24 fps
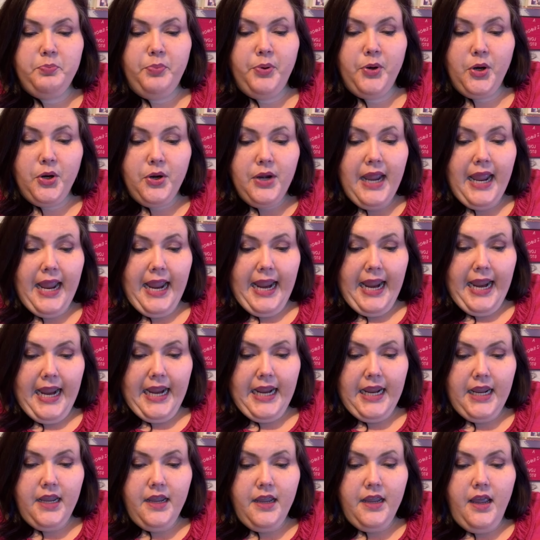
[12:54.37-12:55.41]
per
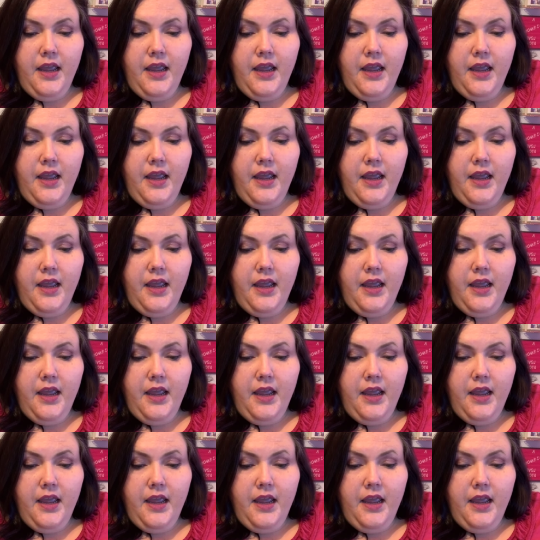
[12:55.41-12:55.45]
day,